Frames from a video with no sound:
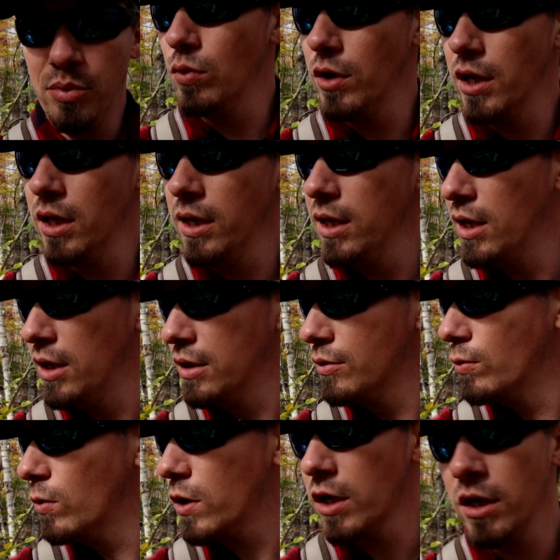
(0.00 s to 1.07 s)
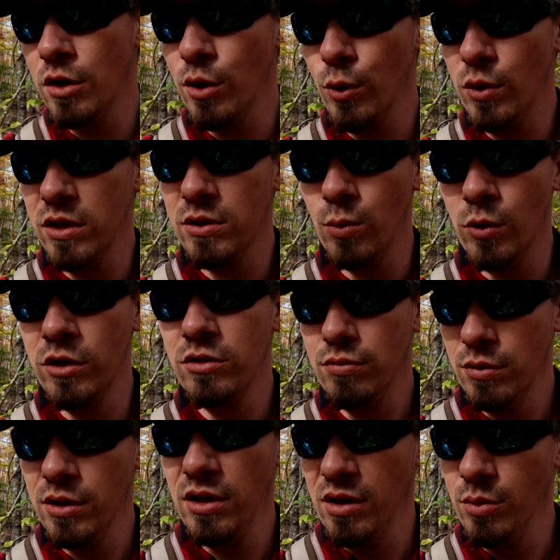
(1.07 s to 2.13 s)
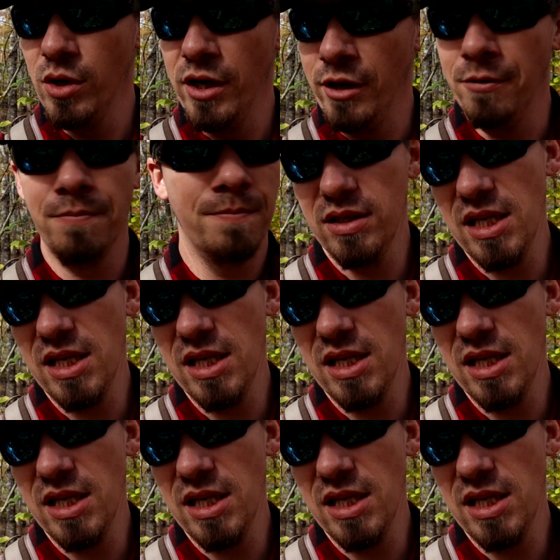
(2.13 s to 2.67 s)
We're gonna know these woods really well.